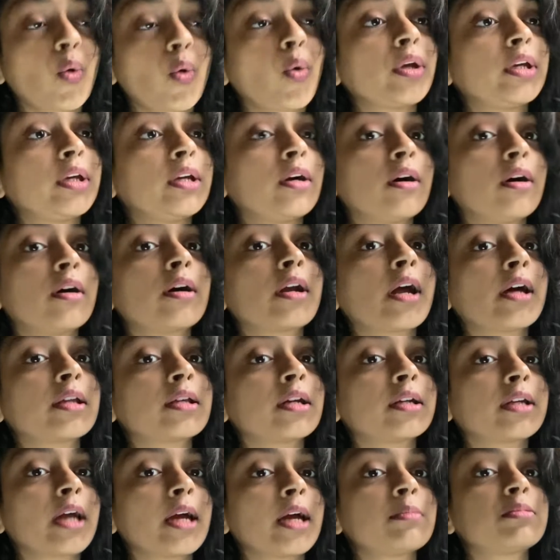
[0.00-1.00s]
here are
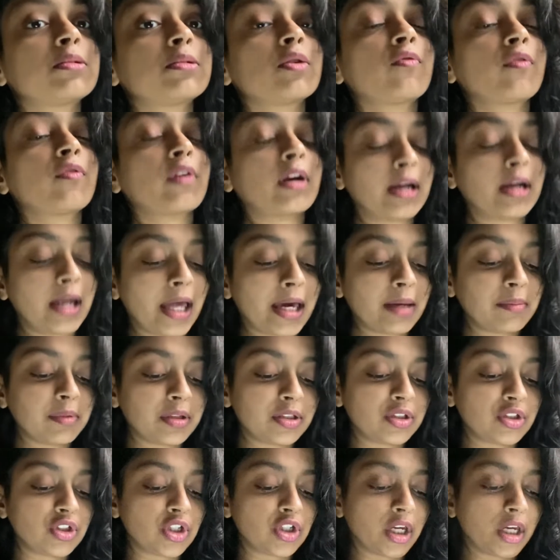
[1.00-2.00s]
the types of
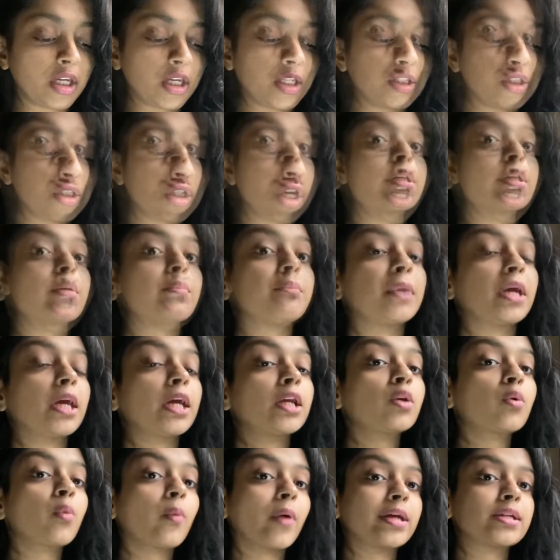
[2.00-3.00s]
climate change. Okay, the
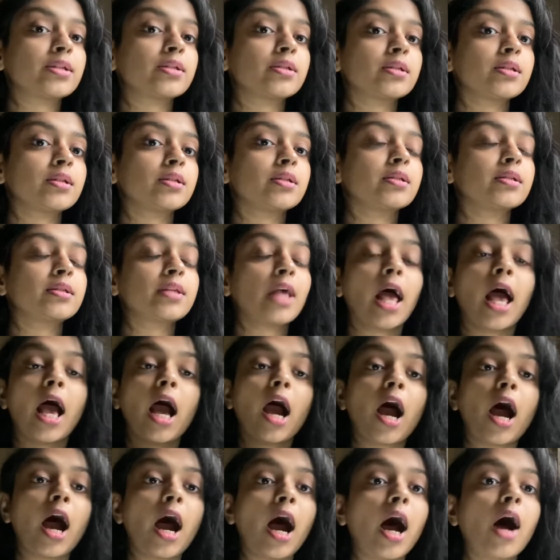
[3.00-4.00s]
main question is,
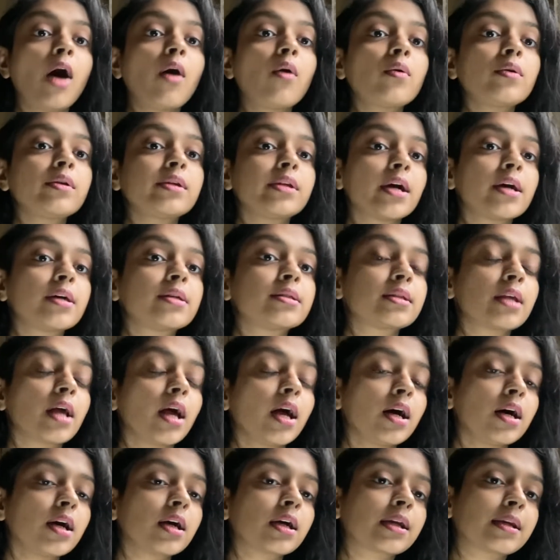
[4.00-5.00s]
how does
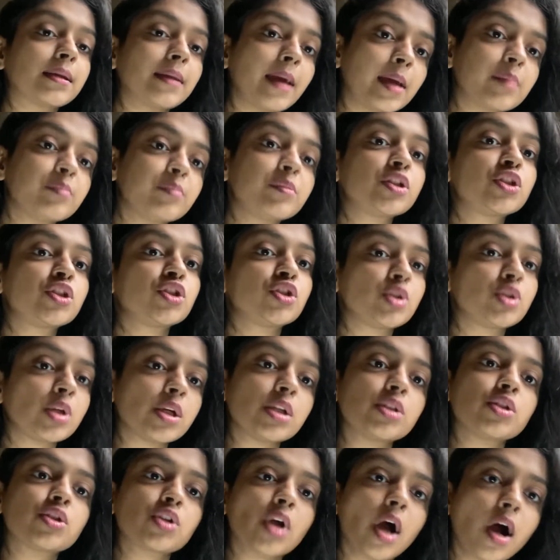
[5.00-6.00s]
a climate
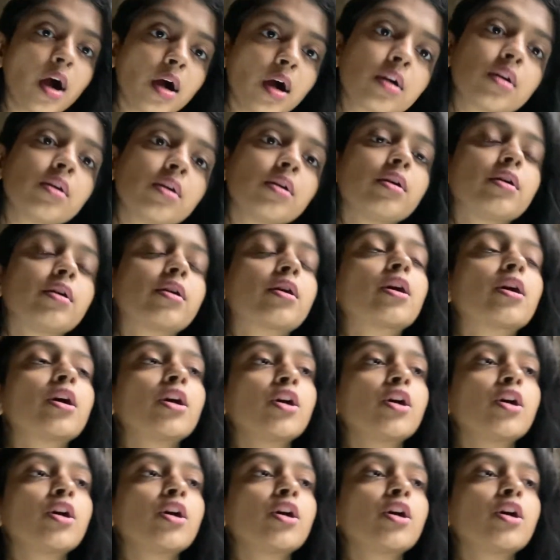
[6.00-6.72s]
change occur?